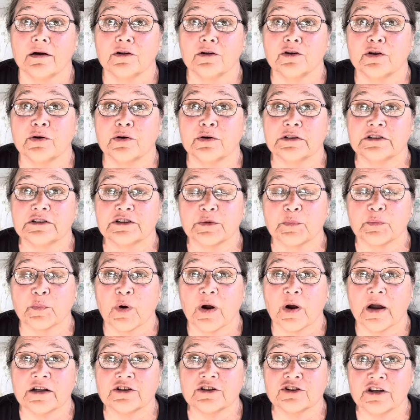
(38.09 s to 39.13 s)
doing some
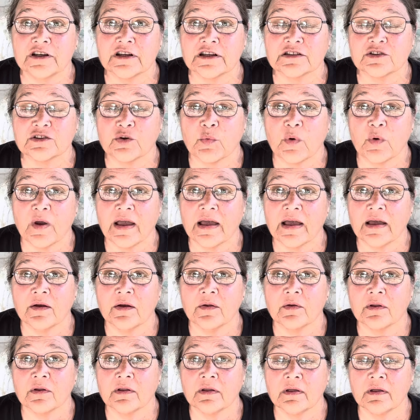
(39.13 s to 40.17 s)
projects
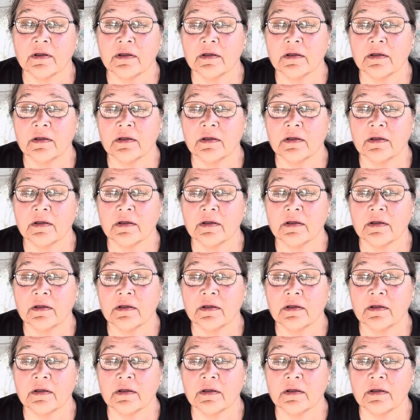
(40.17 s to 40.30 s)
around